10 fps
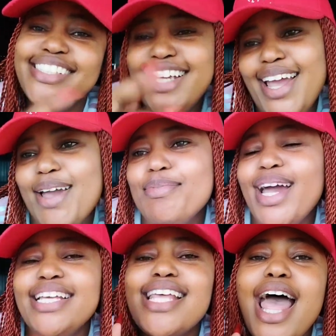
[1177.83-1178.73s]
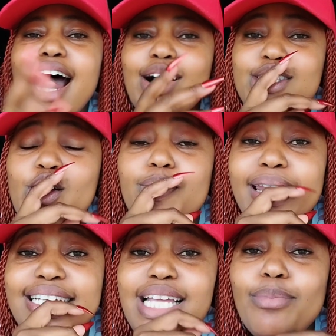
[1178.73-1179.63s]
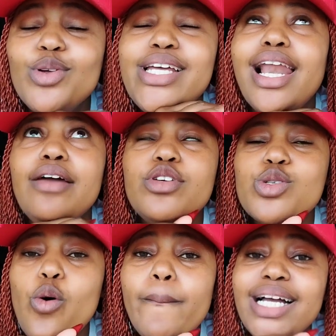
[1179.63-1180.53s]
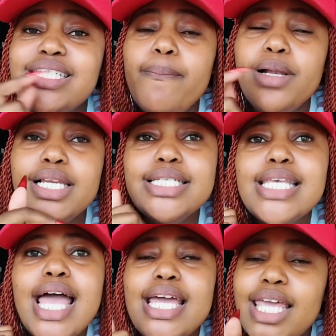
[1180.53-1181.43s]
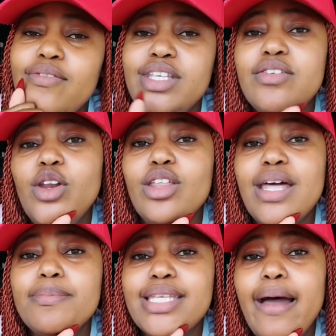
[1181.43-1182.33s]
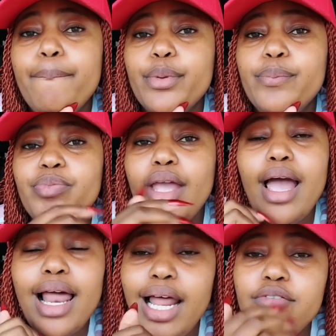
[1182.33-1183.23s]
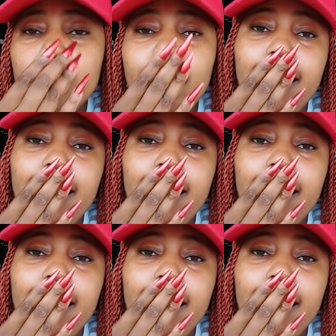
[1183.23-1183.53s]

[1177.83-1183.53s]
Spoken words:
Shut up, guys. I'll see you on my next upload. I love you so much. Please give this video a thumbs up. I love you.